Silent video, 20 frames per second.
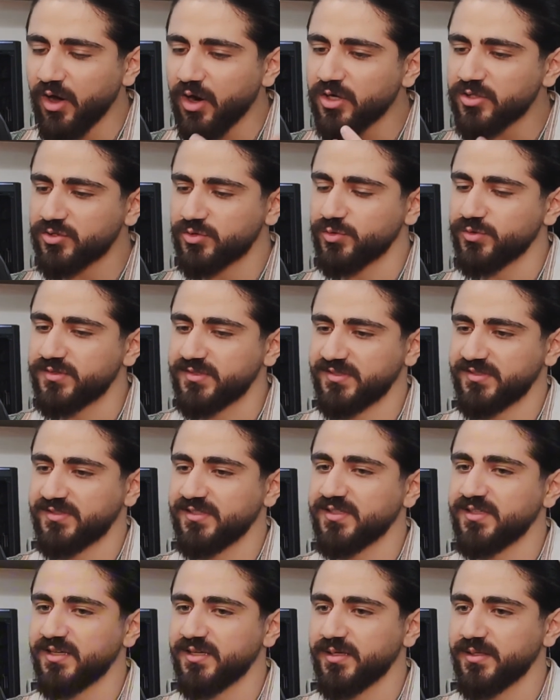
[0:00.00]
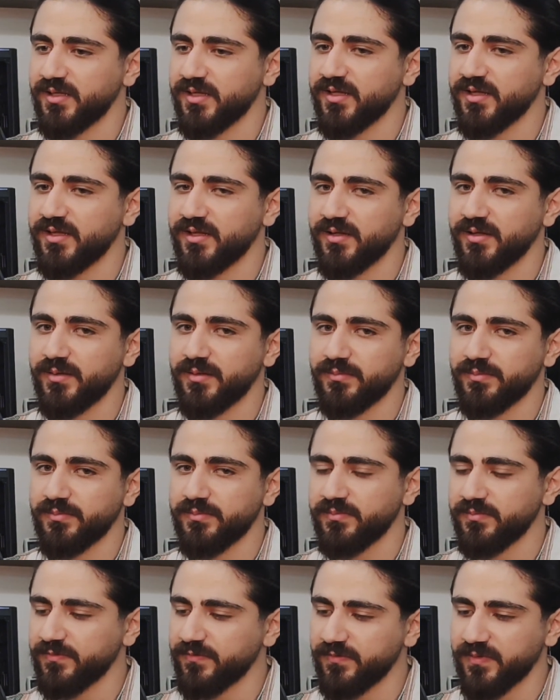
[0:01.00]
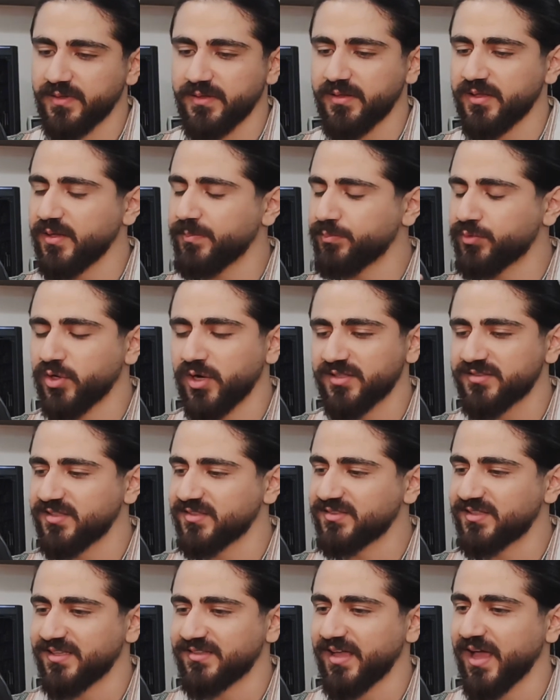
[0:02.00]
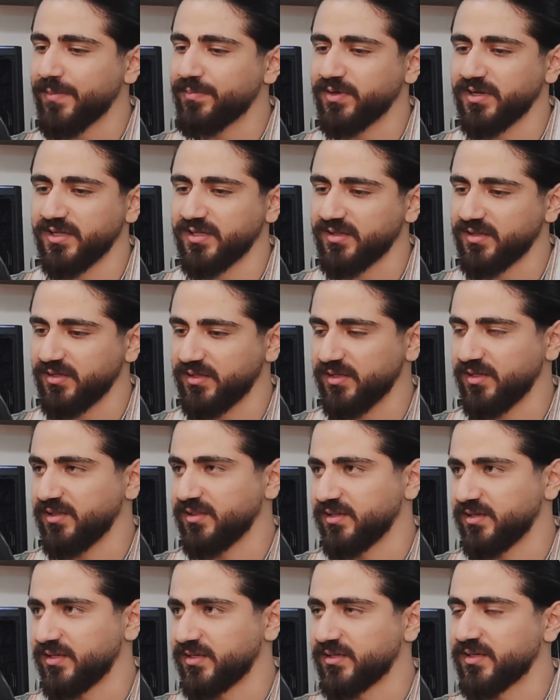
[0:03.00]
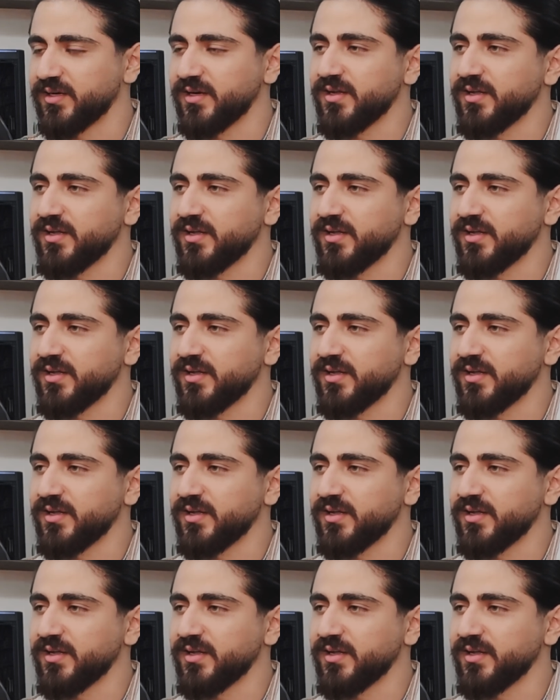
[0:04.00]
hard to see the process that's happening in there,